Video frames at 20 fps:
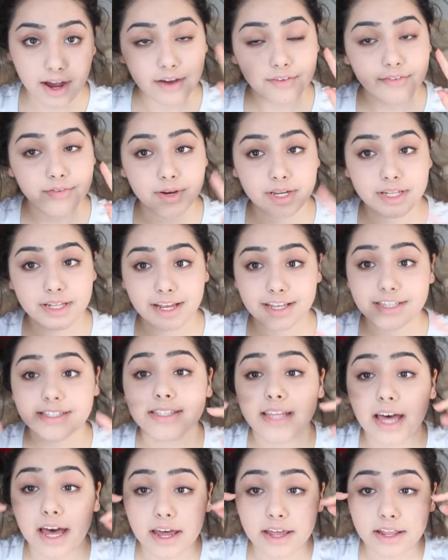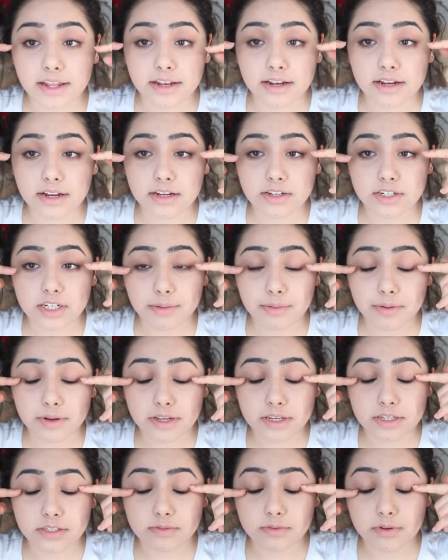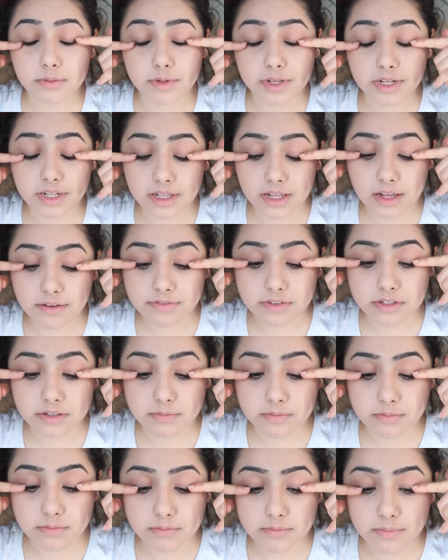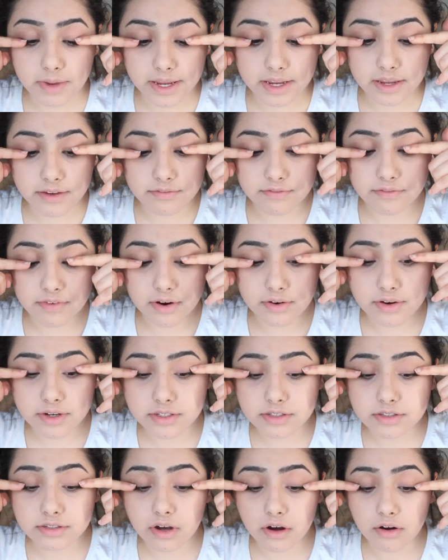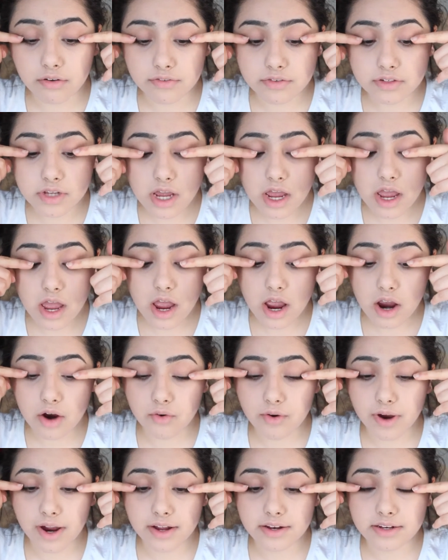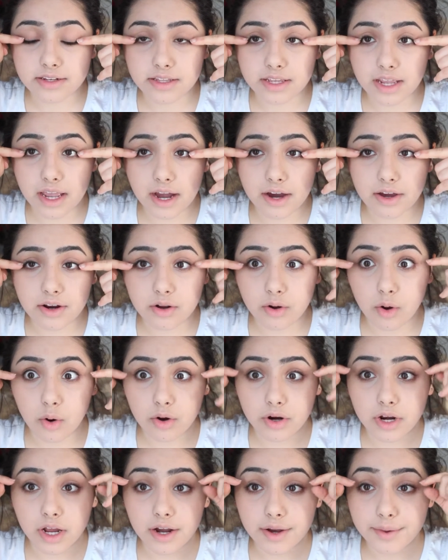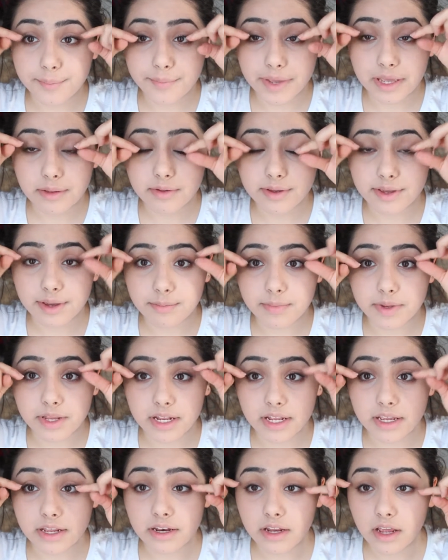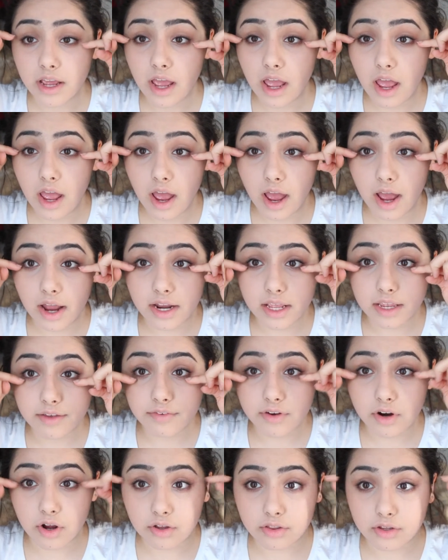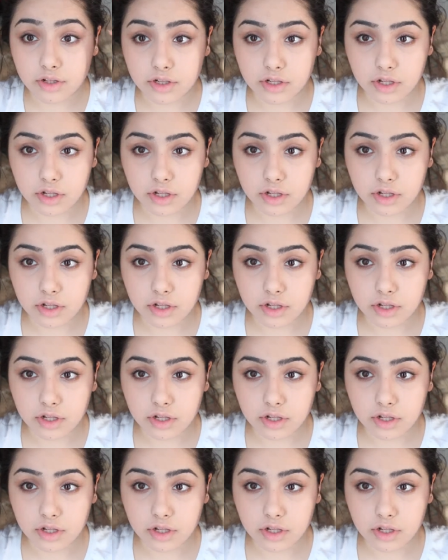I've realised that Japanese women love to make it very soft around the outer corner, maybe a bit in, and even on the